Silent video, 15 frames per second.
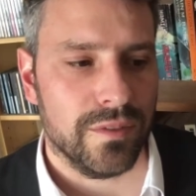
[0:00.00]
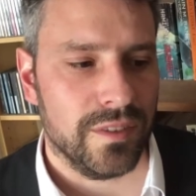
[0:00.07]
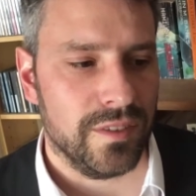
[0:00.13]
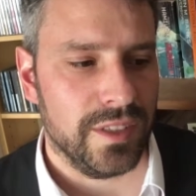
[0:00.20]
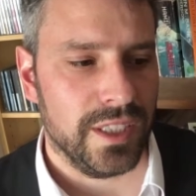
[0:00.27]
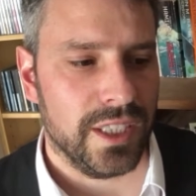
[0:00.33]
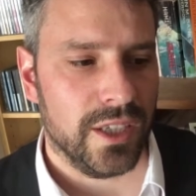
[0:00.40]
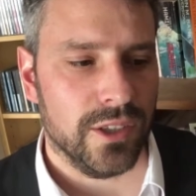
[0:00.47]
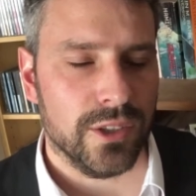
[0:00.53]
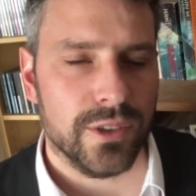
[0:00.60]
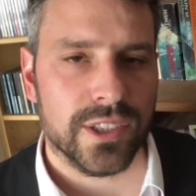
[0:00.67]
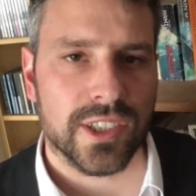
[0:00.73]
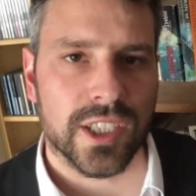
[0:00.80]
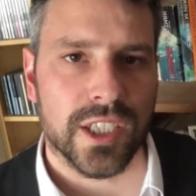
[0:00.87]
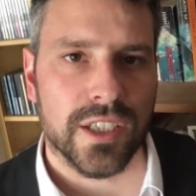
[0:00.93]
you know, there
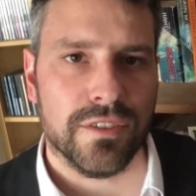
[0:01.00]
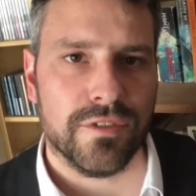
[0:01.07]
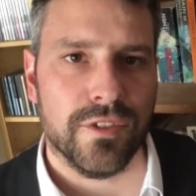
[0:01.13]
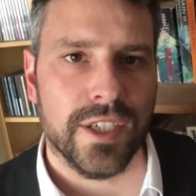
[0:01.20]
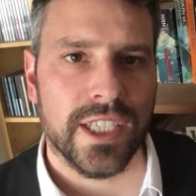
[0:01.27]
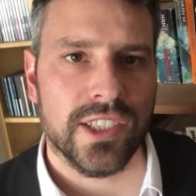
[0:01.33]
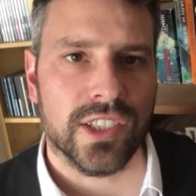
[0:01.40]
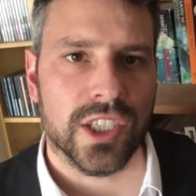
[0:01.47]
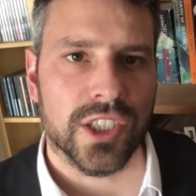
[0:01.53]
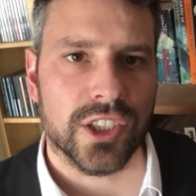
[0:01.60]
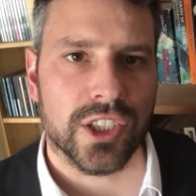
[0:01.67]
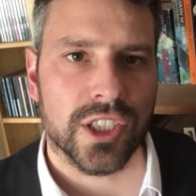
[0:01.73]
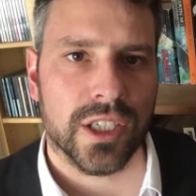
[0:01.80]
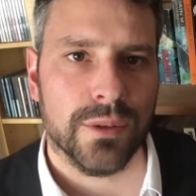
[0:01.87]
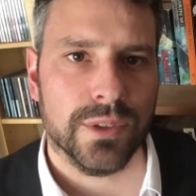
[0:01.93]
isn't enough
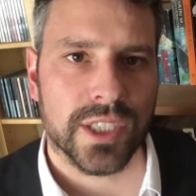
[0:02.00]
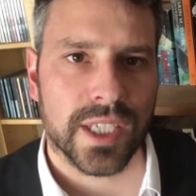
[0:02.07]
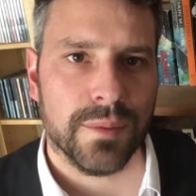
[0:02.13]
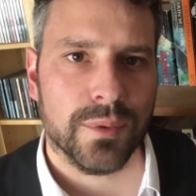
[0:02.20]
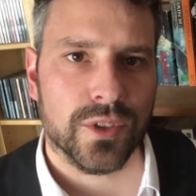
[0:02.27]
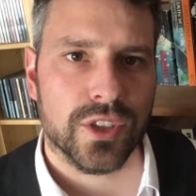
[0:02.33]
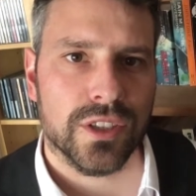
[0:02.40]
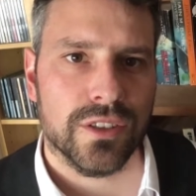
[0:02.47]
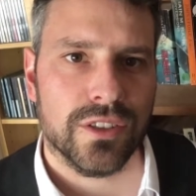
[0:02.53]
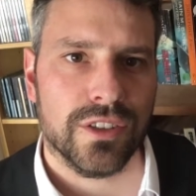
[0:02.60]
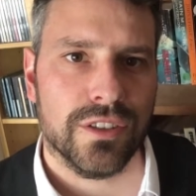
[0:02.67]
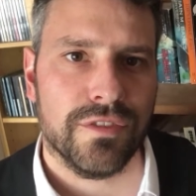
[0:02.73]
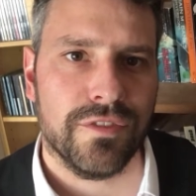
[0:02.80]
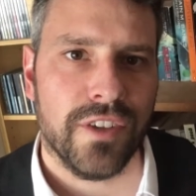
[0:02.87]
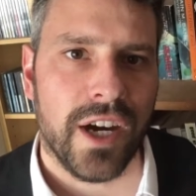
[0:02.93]
research that I was able to
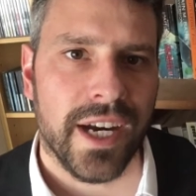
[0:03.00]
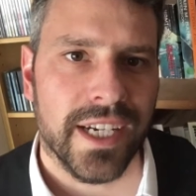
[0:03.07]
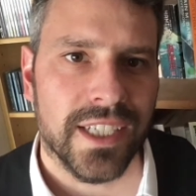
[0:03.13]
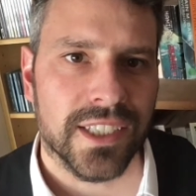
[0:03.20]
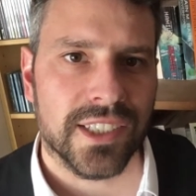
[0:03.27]
find.